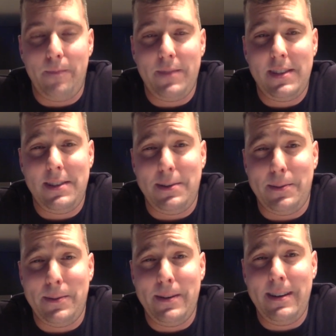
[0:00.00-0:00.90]

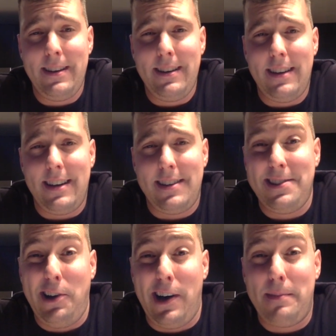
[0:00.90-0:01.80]
So I
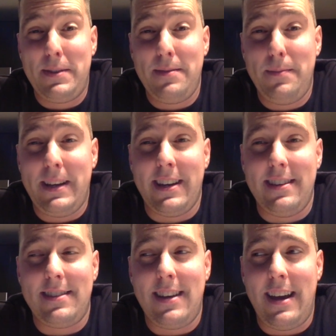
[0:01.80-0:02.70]
stopped
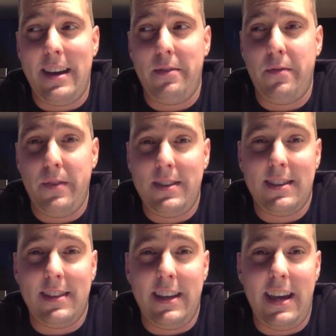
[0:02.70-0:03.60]
because I
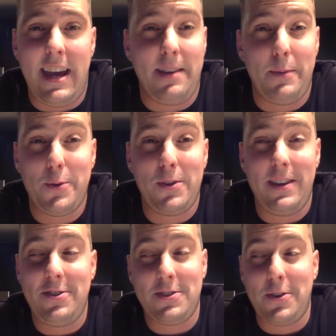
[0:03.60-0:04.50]
physically and
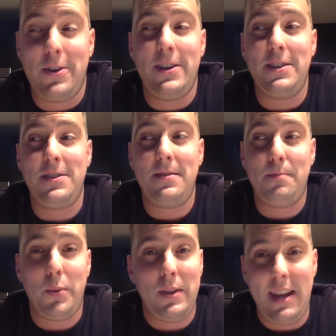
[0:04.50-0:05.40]
emotionally just couldn't
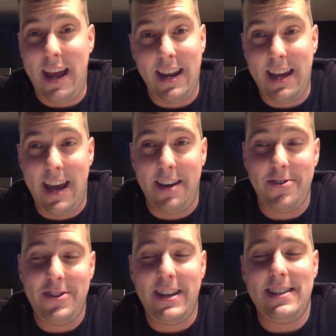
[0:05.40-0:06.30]
put any
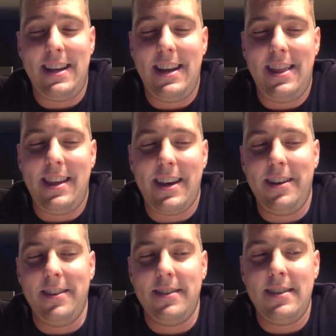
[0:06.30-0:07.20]
energy into anything
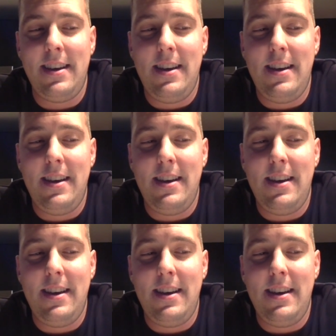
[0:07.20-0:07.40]
else